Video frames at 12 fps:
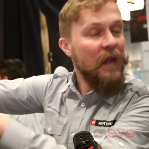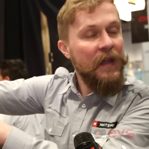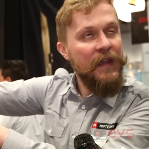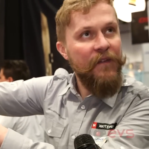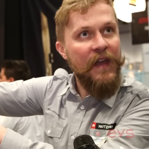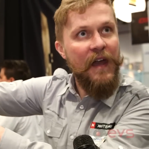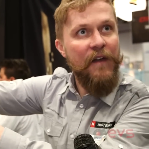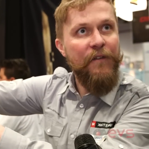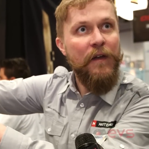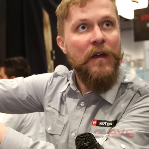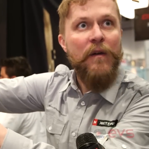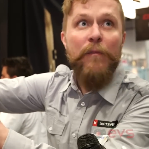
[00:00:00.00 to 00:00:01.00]
E V
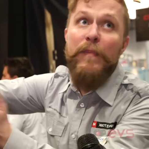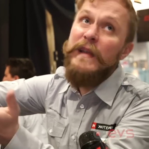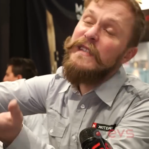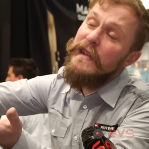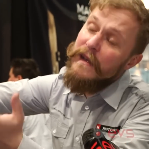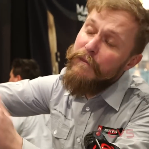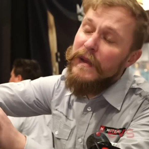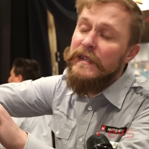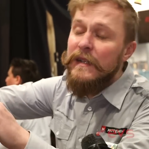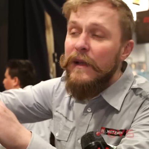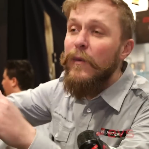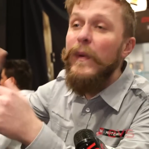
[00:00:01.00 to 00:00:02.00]
F, basically,
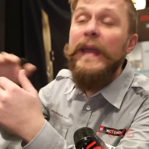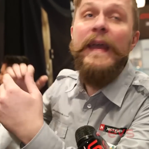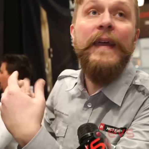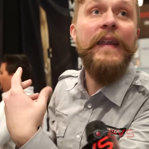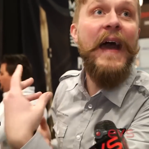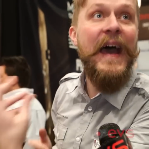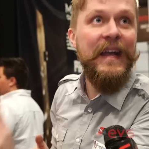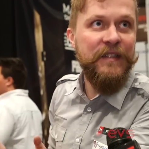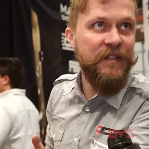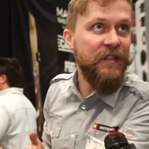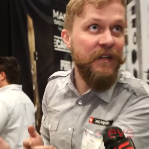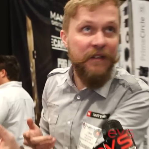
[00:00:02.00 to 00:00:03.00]
basically we
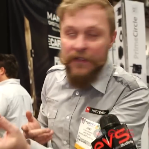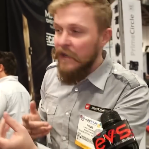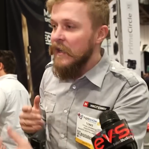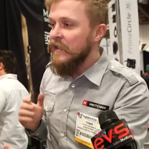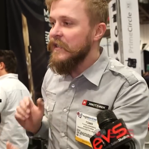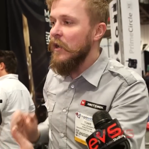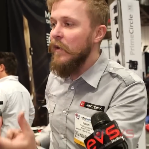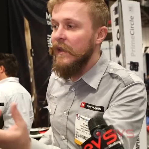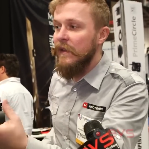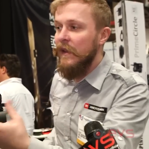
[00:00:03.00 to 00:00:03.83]
enhanced it, so it,